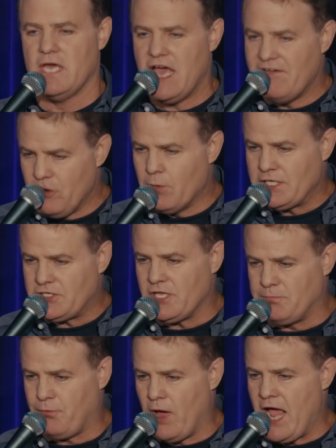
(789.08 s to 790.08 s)
If you went to
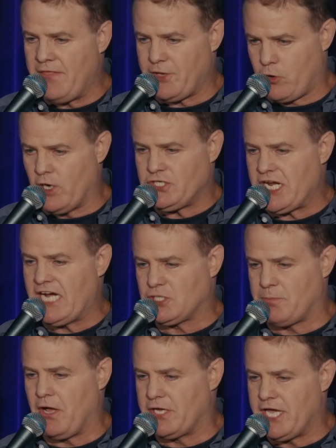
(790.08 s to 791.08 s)
the plant, the crunchy guys
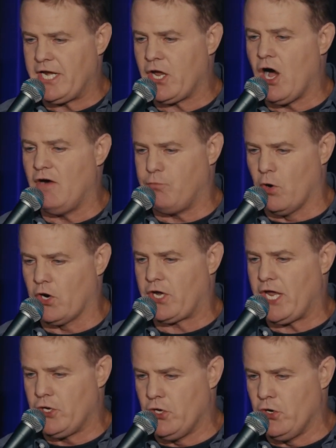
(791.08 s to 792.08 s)
are probably getting off work
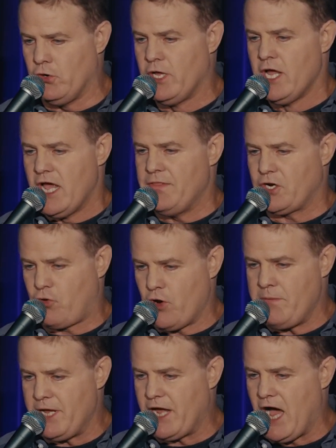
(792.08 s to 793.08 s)
at noon, and the
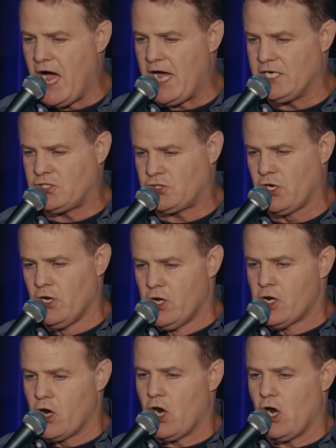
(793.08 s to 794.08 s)
creamy guys
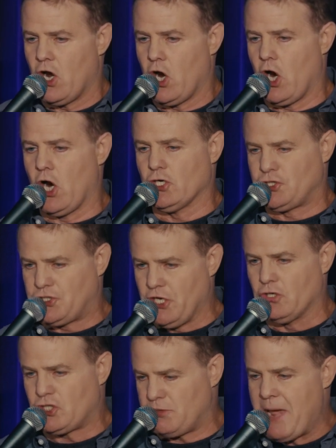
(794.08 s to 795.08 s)
are
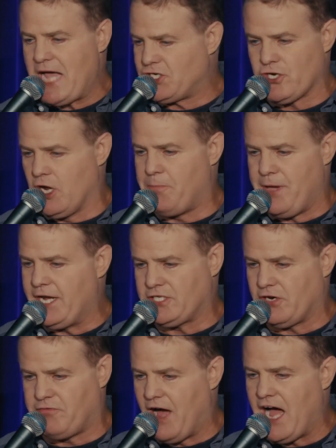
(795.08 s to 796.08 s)
still smashing up
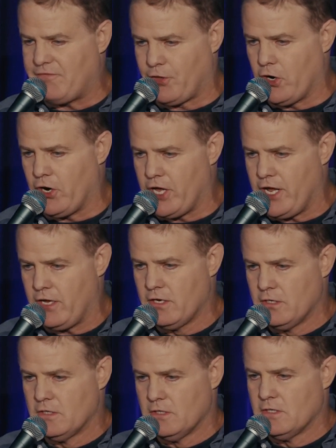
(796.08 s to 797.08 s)
peanuts at 5:30.
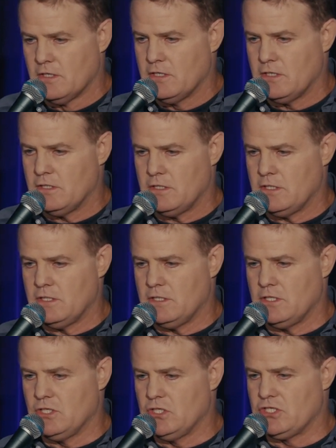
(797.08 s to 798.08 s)

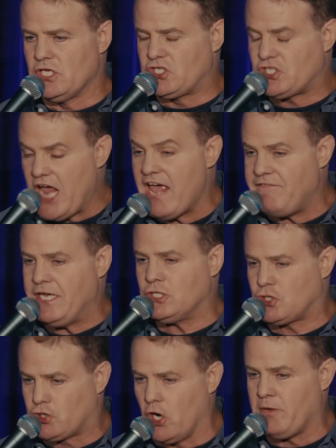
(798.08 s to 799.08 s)
The
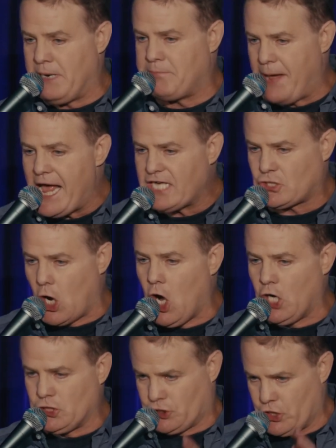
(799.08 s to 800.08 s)
savings should have been passed
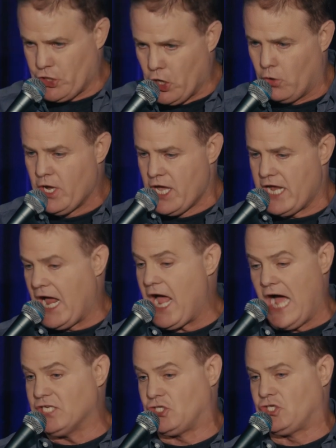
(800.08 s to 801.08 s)
on to you, and
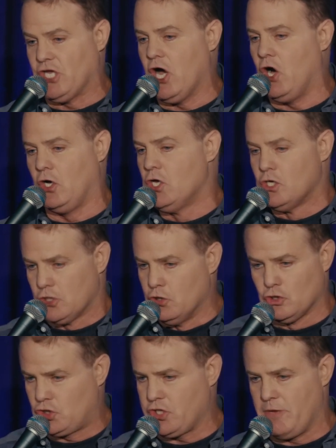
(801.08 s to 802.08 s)
I still
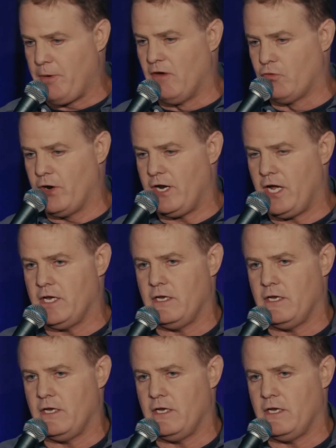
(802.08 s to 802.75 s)
lose sleep over it.